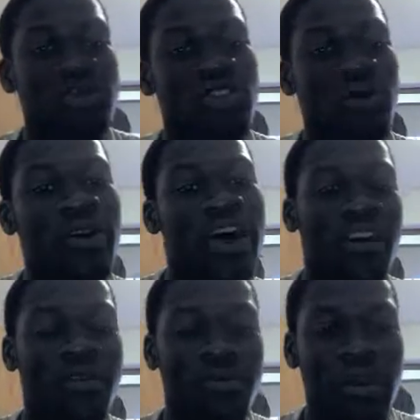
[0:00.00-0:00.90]
So we're going to
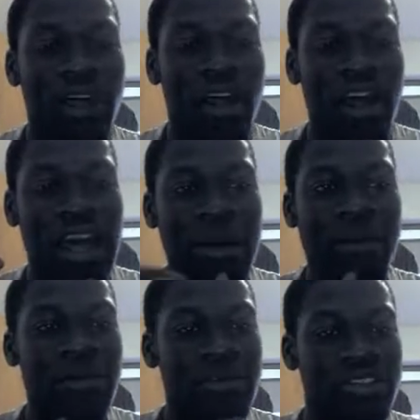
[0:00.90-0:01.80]
have, I
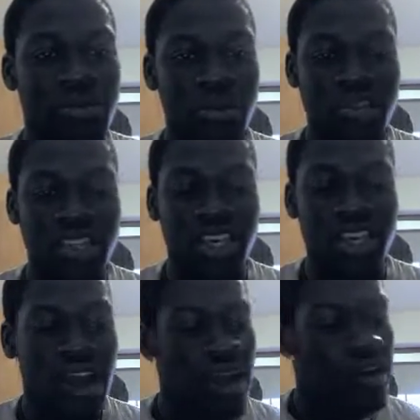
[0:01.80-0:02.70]
might put some music
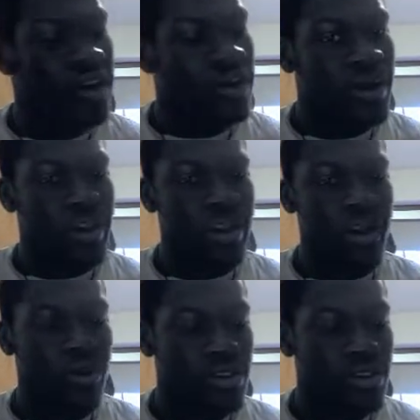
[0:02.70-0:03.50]
in. I don't know right now.